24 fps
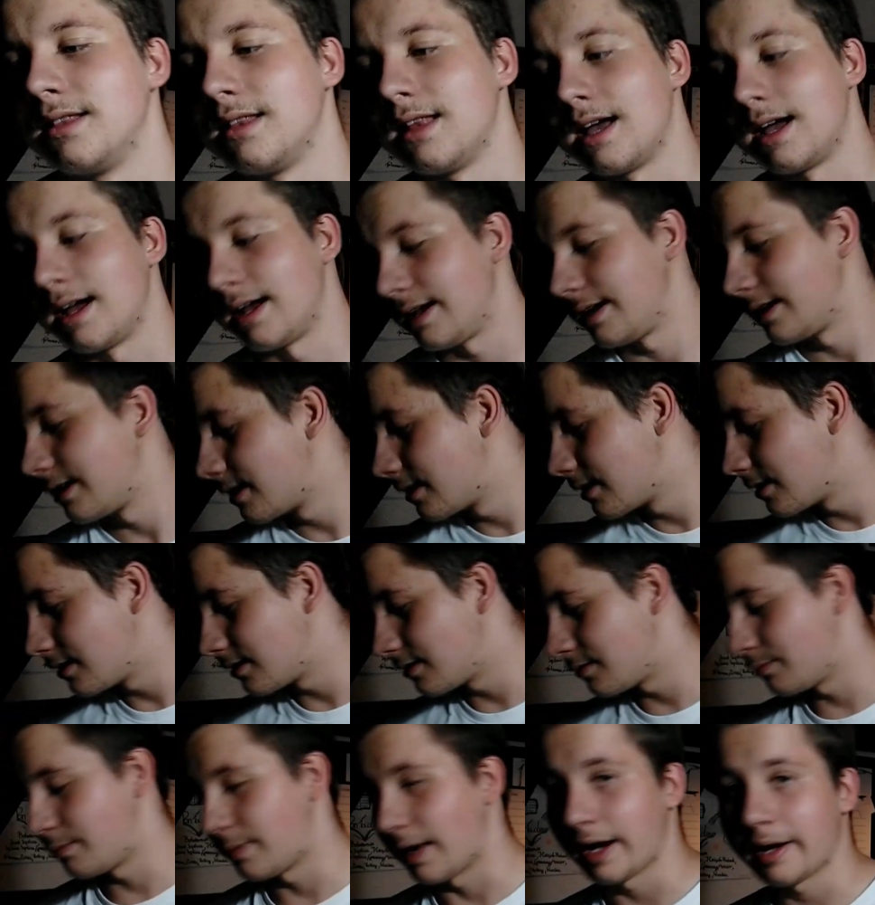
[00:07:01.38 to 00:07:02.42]
like
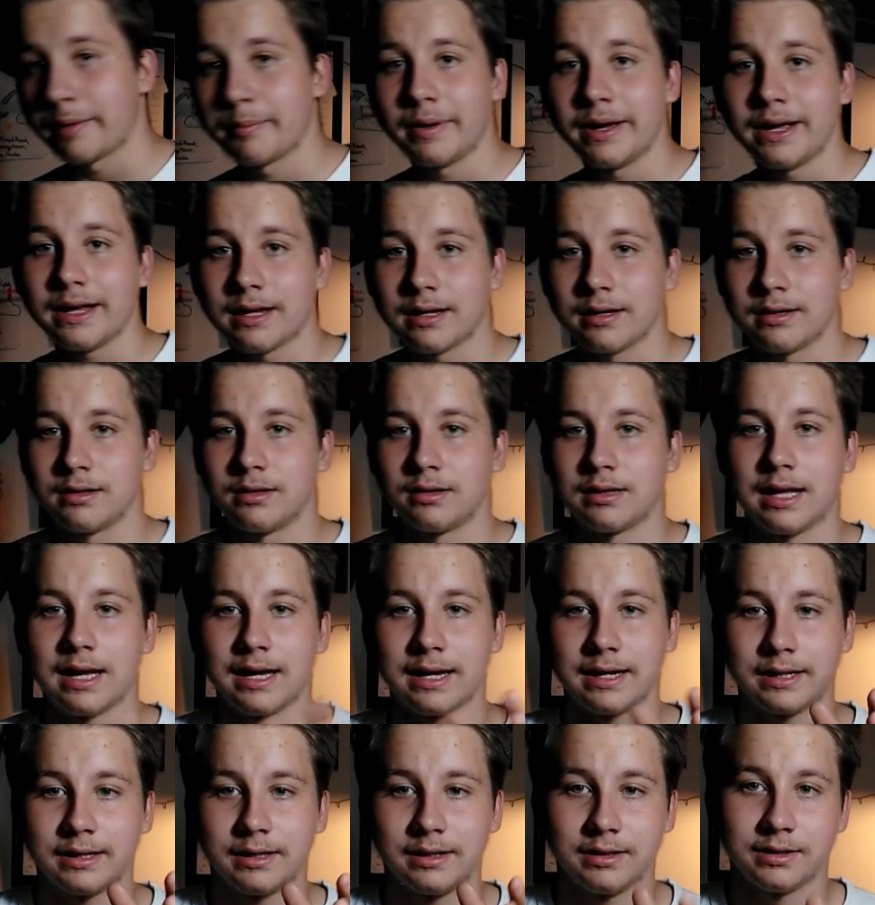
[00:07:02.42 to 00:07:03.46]
backpack,
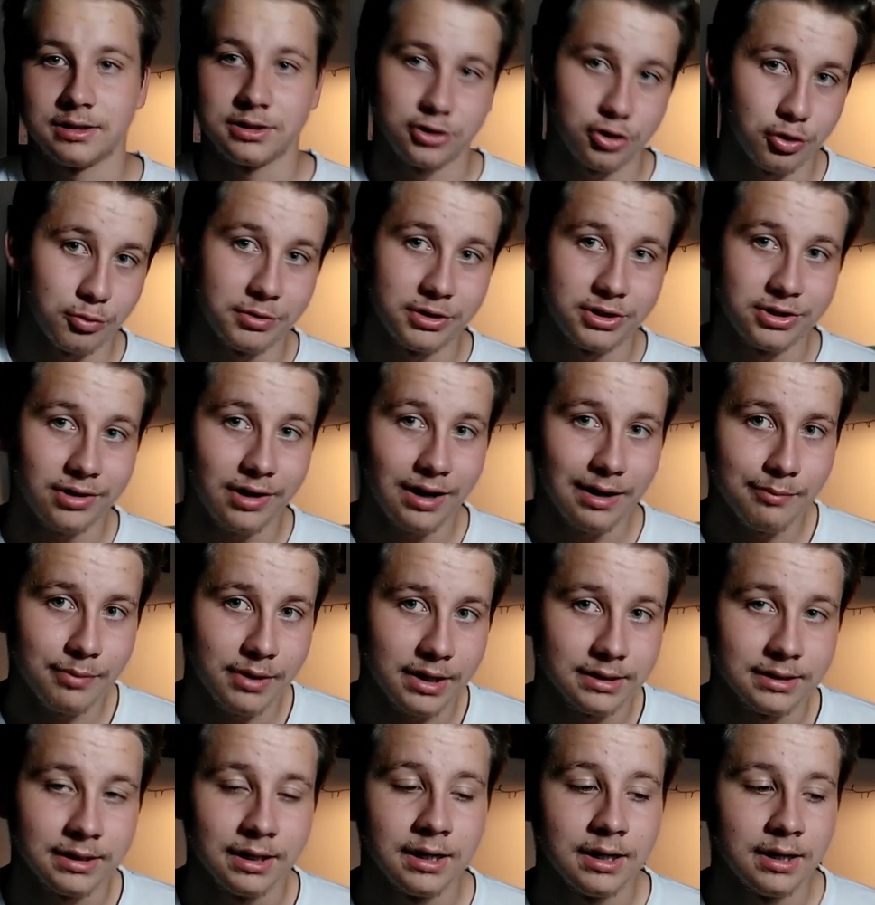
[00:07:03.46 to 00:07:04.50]
like Joby
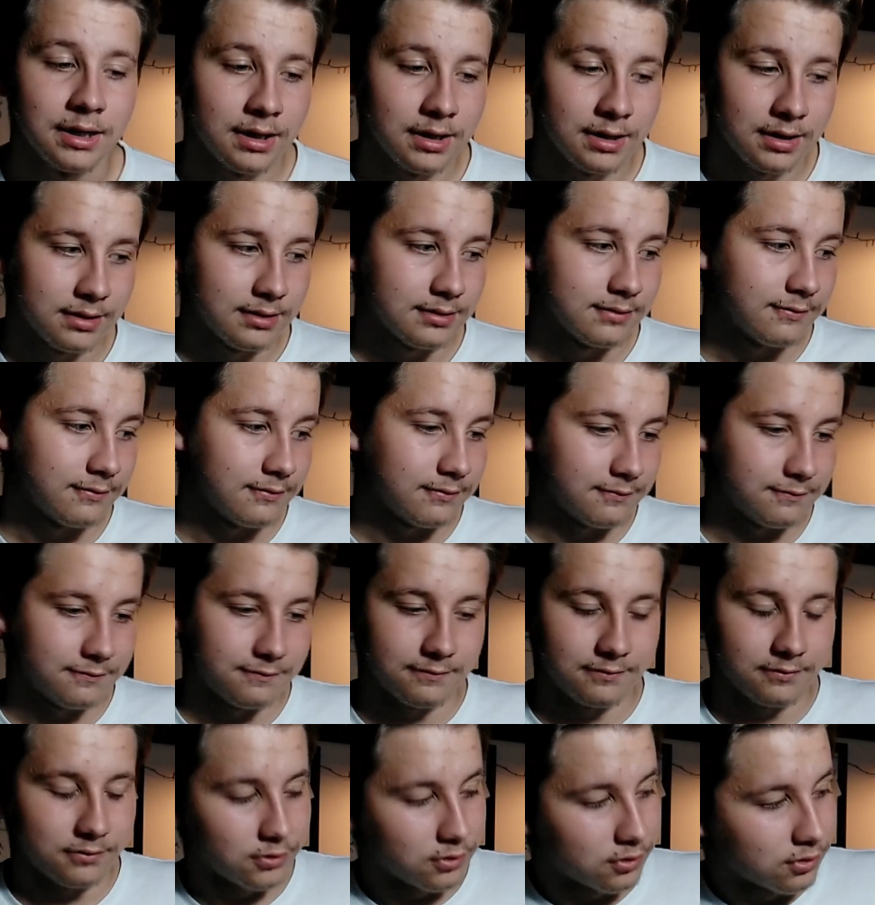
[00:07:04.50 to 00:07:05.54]
tripod,
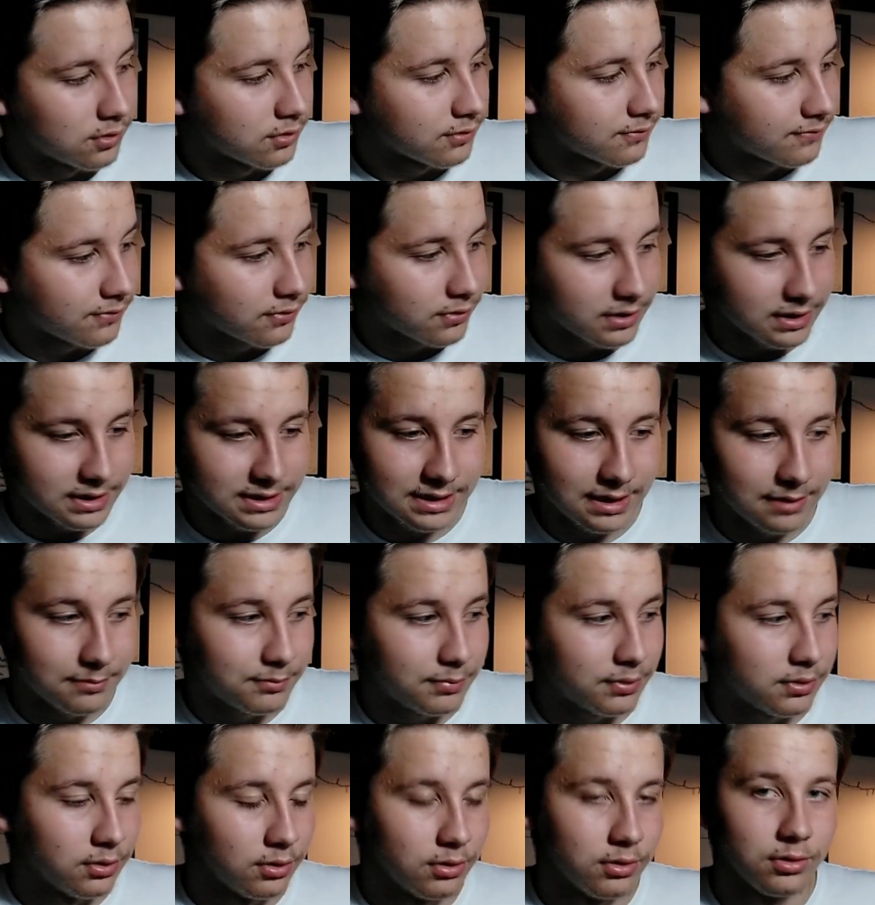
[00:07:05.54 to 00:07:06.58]
or for
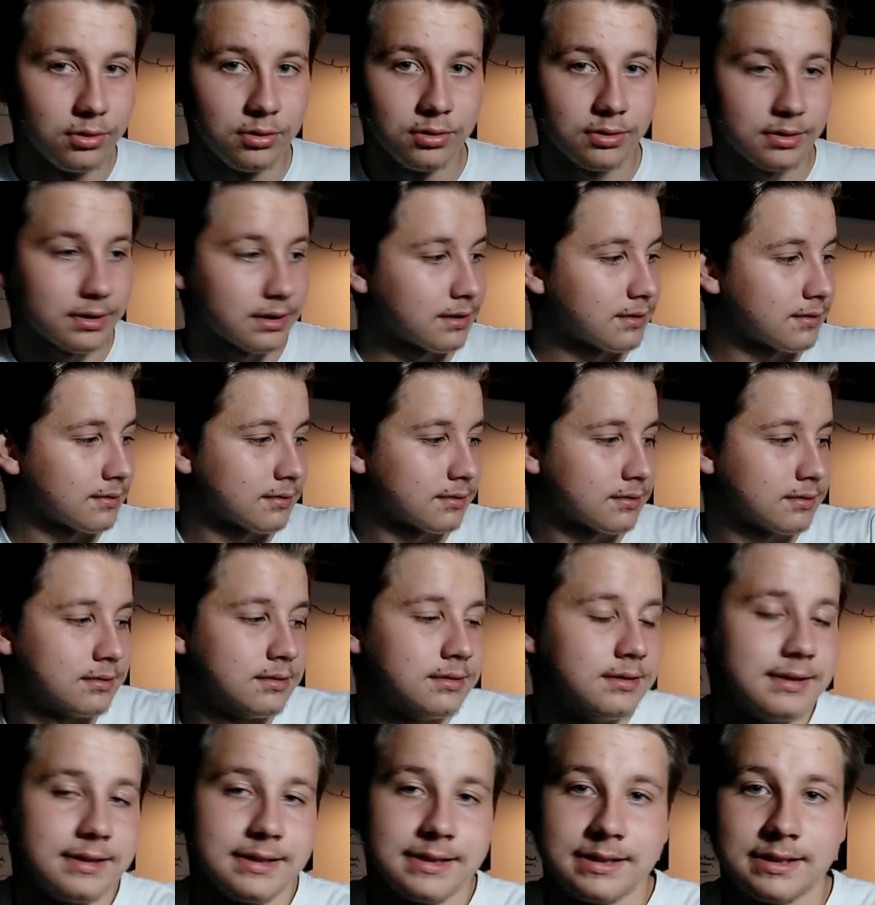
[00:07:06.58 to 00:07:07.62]
example
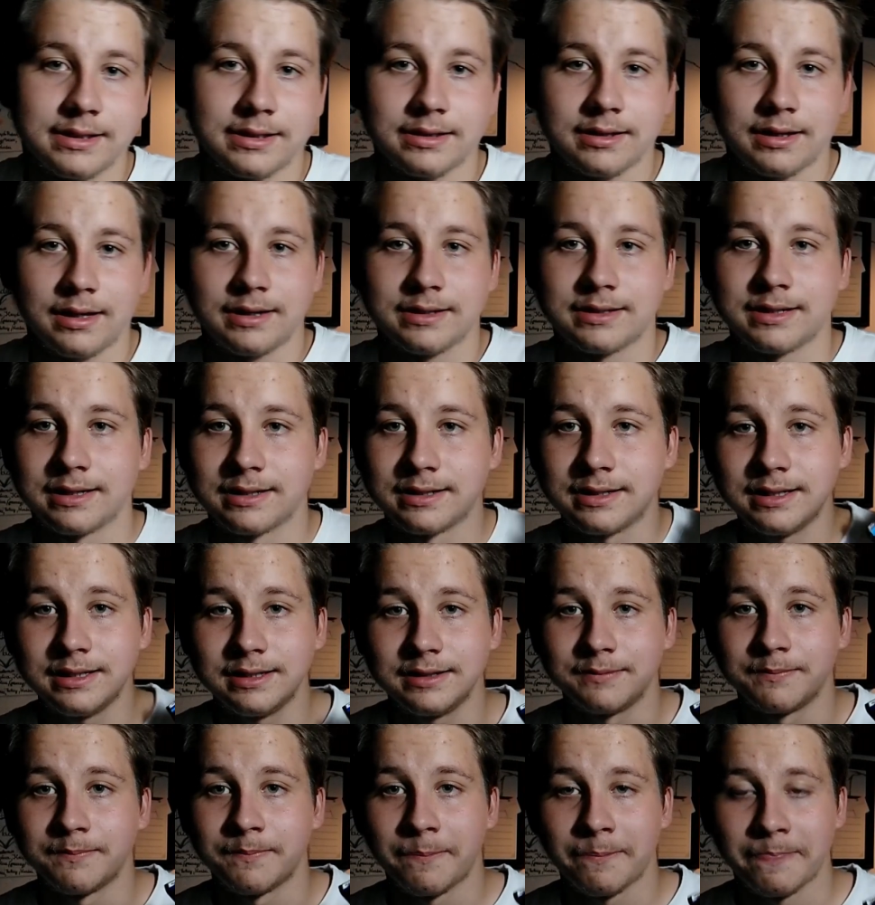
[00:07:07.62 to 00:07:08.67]
this
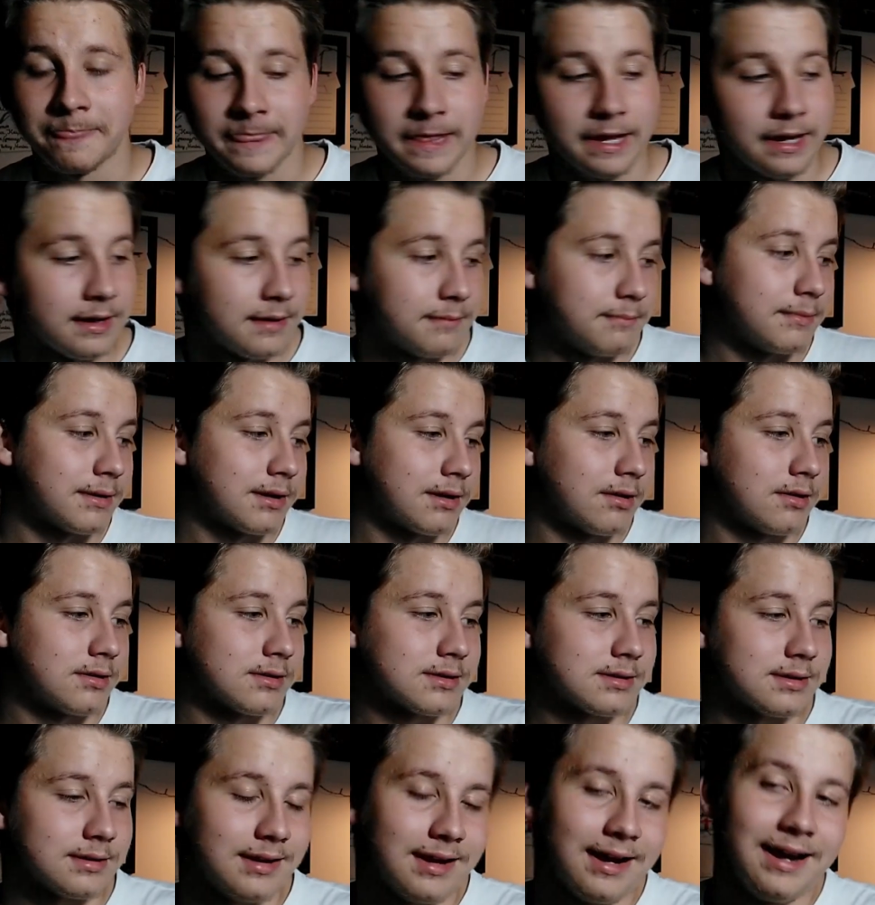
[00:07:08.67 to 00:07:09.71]
SSD,
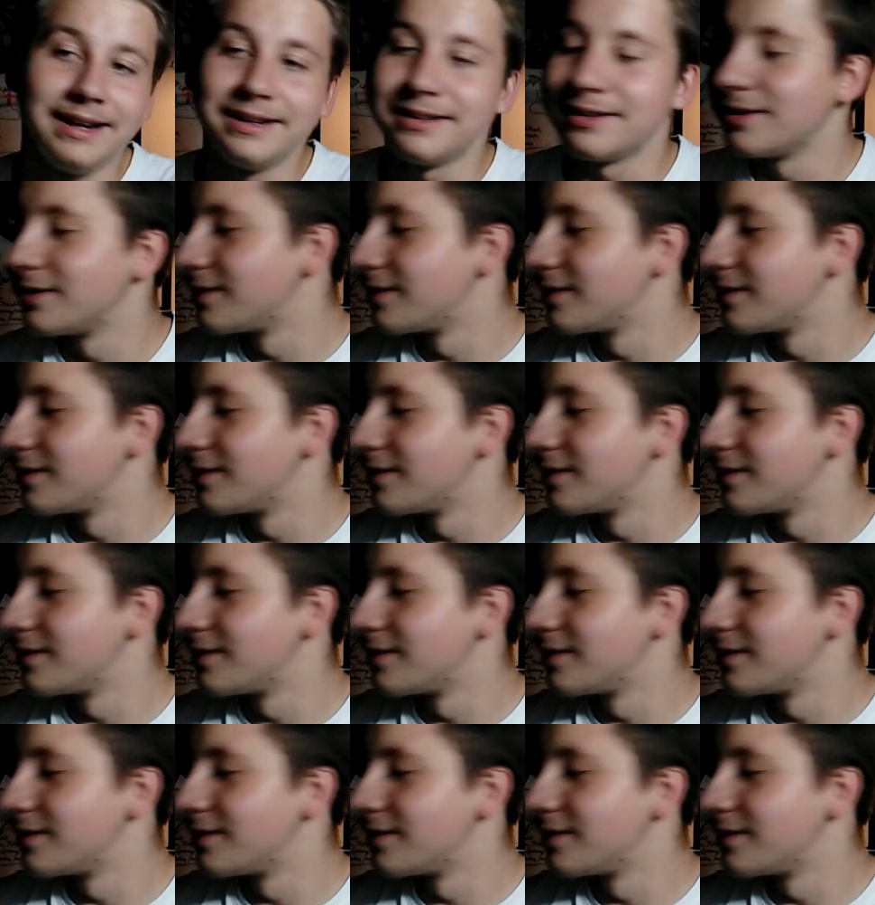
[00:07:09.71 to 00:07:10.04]
because I